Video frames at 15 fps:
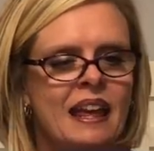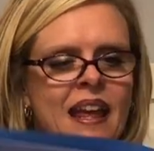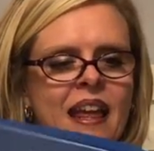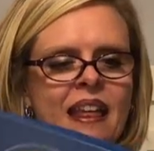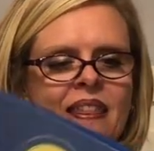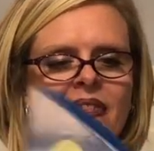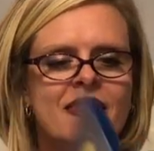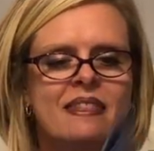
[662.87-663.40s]

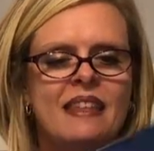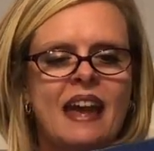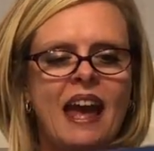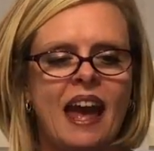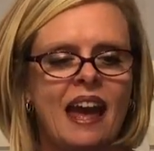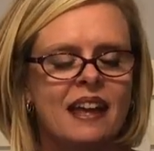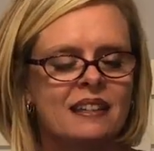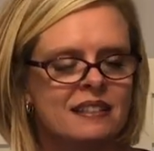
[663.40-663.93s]
And
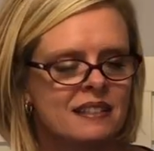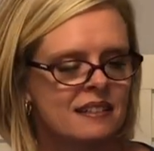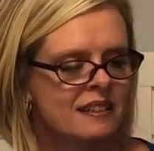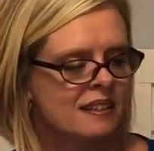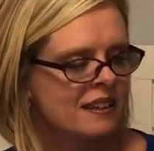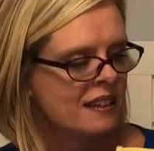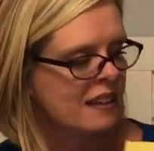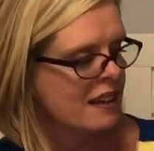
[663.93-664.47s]
that
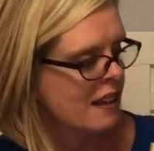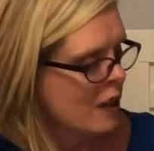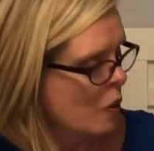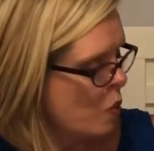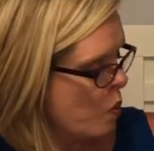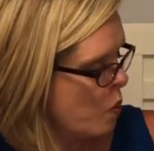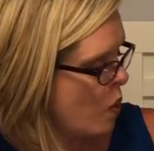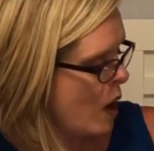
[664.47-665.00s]

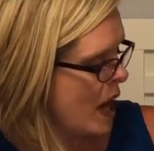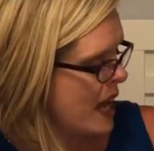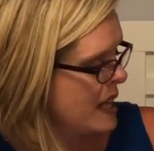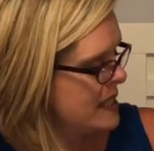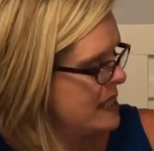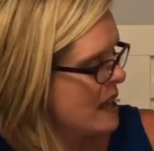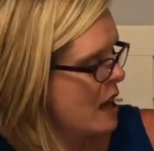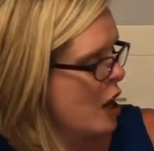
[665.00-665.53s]

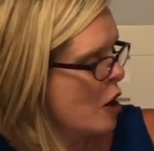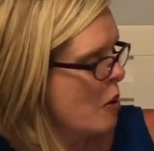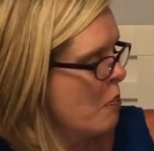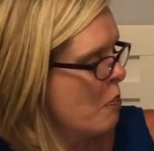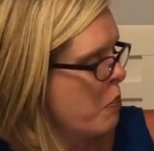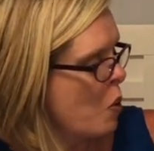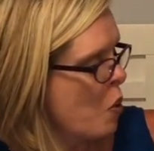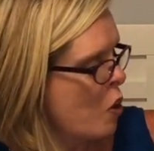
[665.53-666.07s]
was
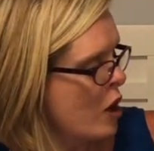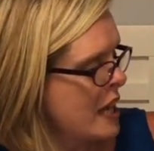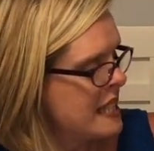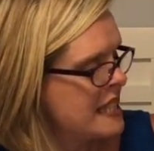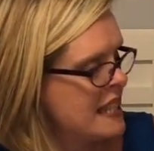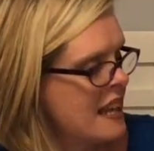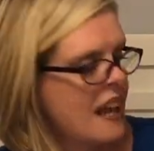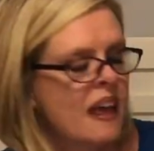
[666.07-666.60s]

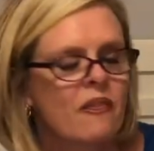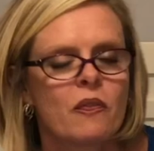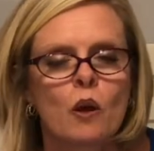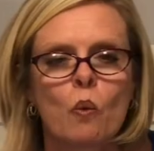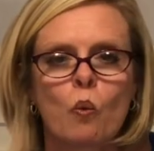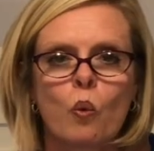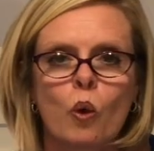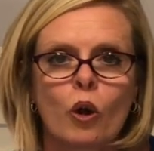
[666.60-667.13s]
Boris and
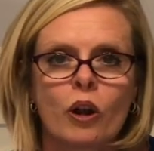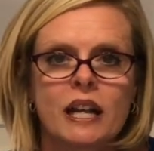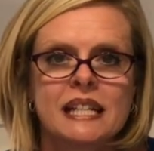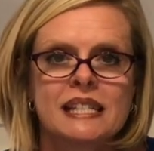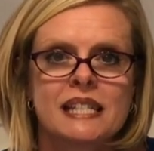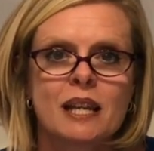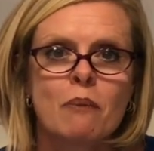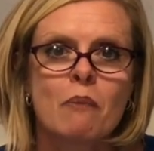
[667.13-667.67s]
the
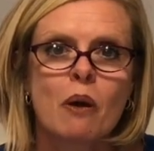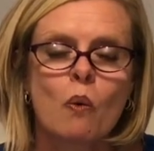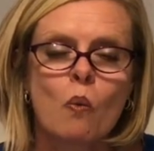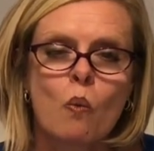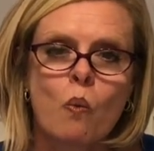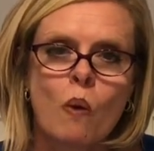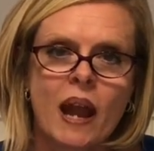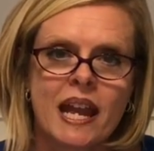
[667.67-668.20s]
Worrisome
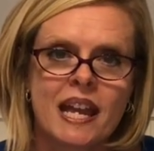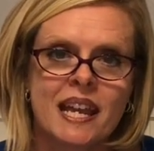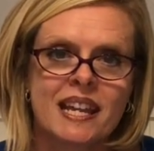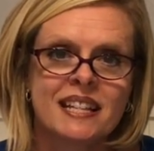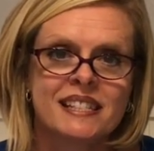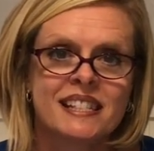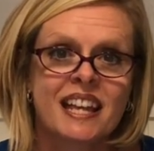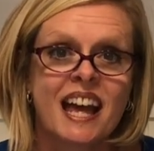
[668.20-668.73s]

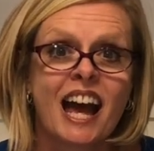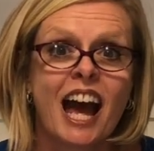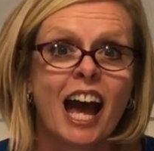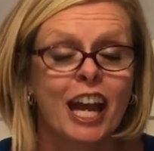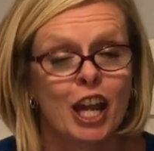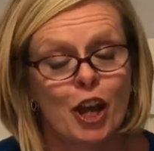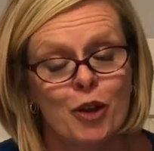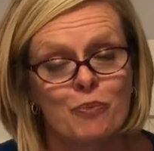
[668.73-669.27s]
Wakies.
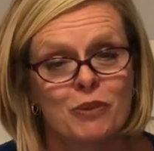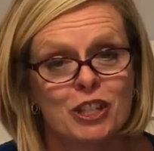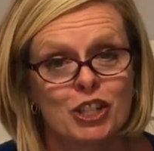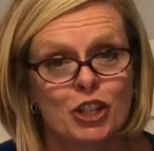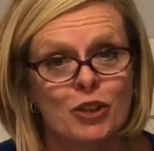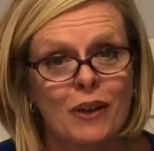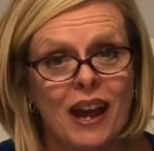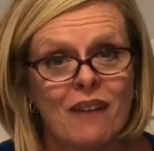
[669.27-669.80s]
I hope
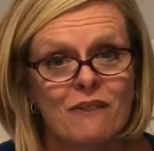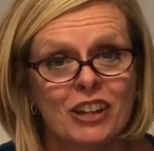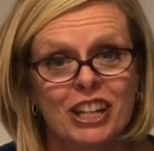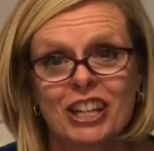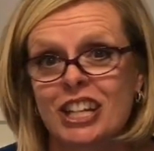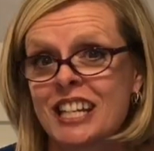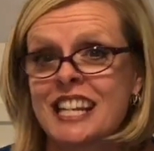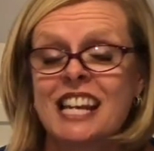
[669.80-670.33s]
that you have a
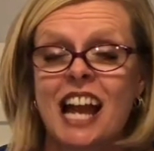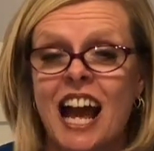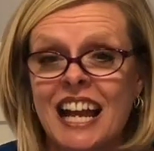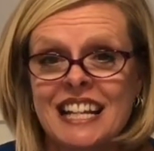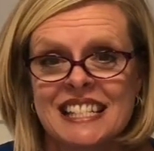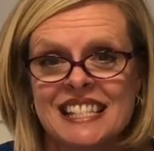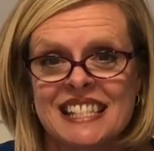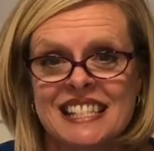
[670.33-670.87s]
good
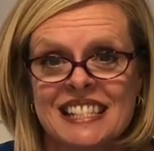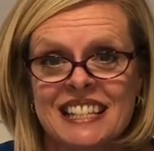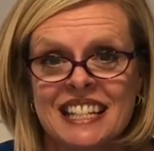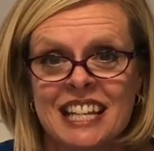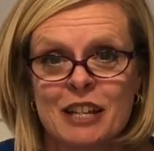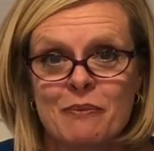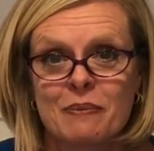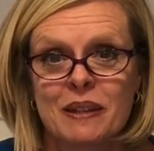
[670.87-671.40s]
night's
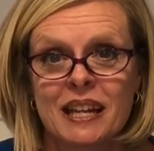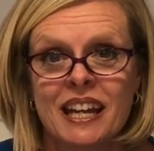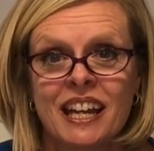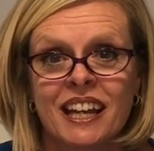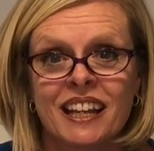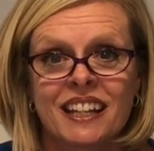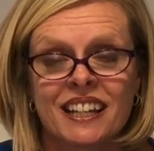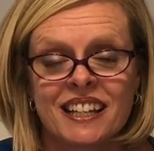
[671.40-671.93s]
sleep.
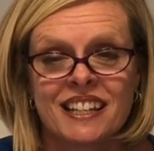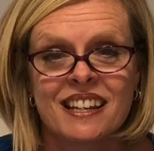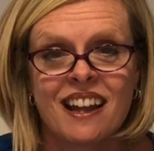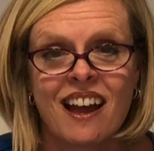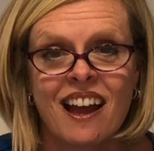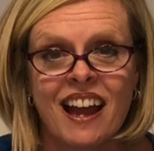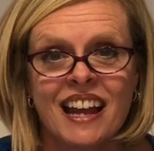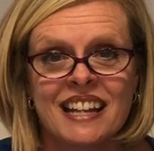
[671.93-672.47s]
Good
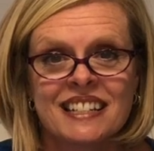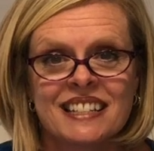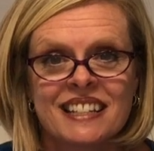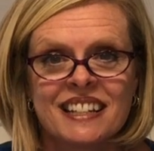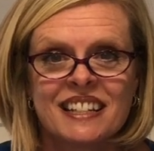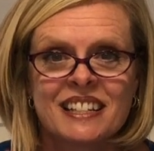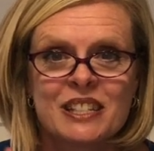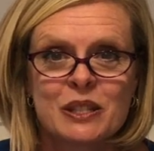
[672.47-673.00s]
night.
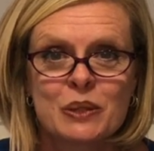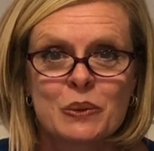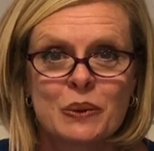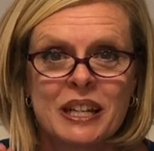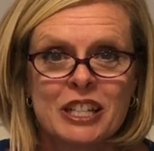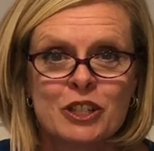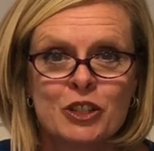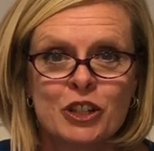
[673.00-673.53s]

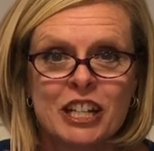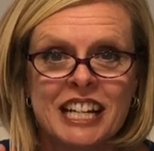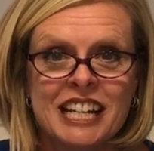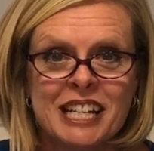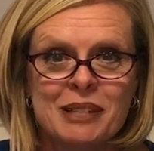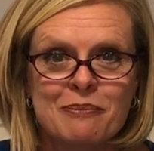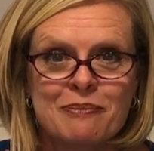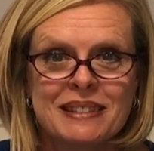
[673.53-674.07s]
Sweet
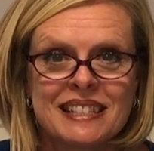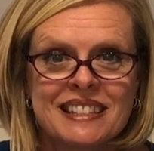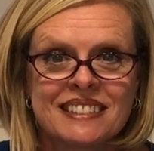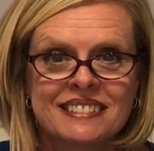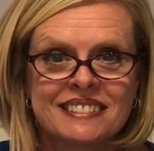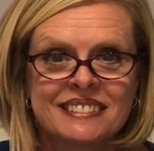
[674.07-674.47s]
dreams.